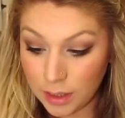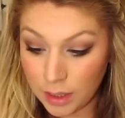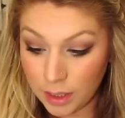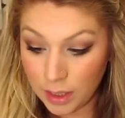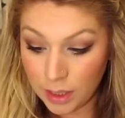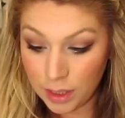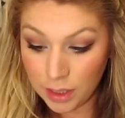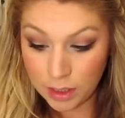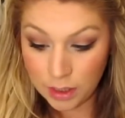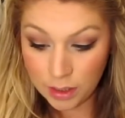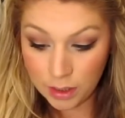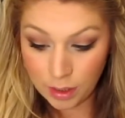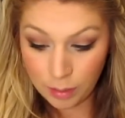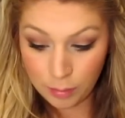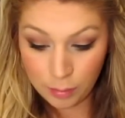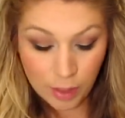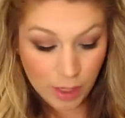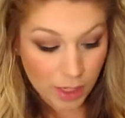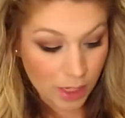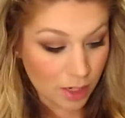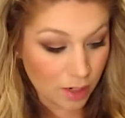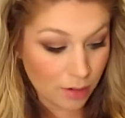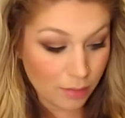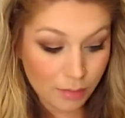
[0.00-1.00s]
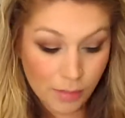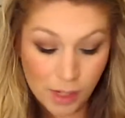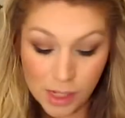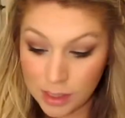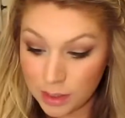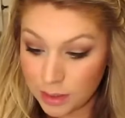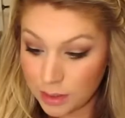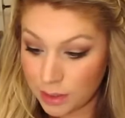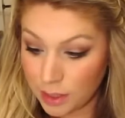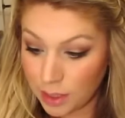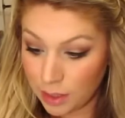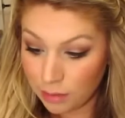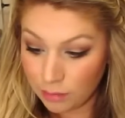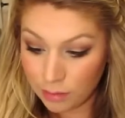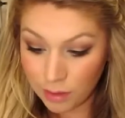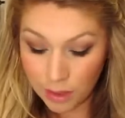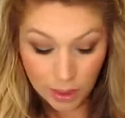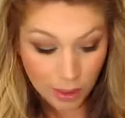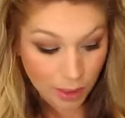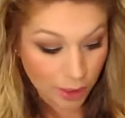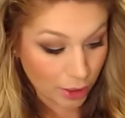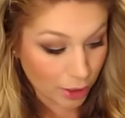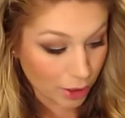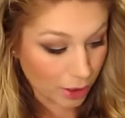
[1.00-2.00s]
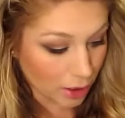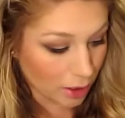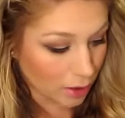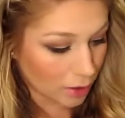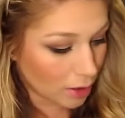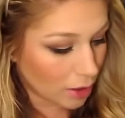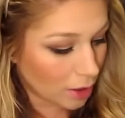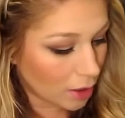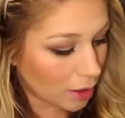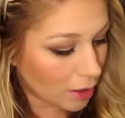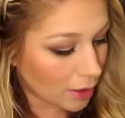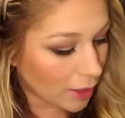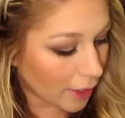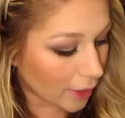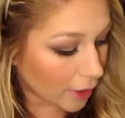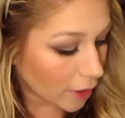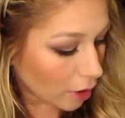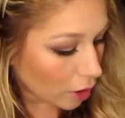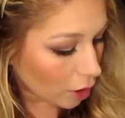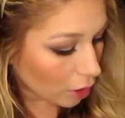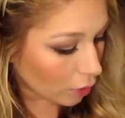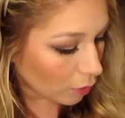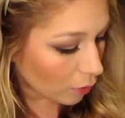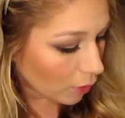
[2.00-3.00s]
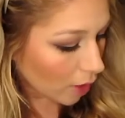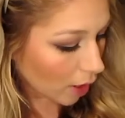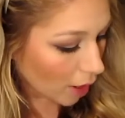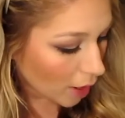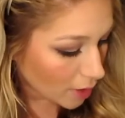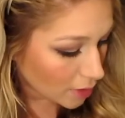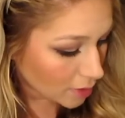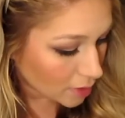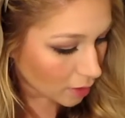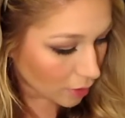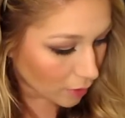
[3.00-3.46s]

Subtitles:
then I'm making a mess down here, like always.